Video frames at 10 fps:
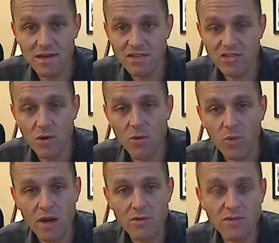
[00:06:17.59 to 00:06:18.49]
So
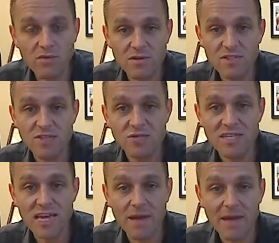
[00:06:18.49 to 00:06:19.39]
what I really want to do is
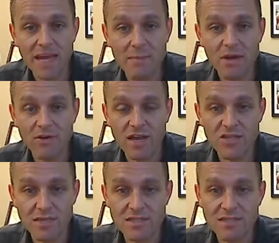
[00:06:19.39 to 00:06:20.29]
get my Gamma
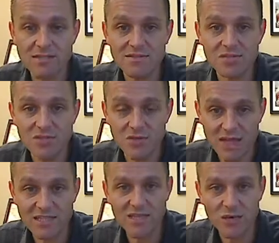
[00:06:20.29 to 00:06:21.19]
graduates to do
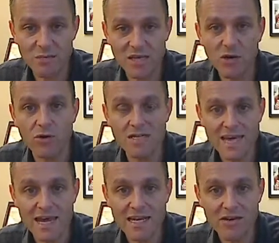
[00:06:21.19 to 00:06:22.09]
it. You know what I mean? Or
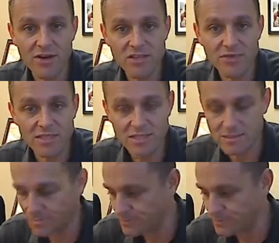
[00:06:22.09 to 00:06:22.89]
Insanity graduates.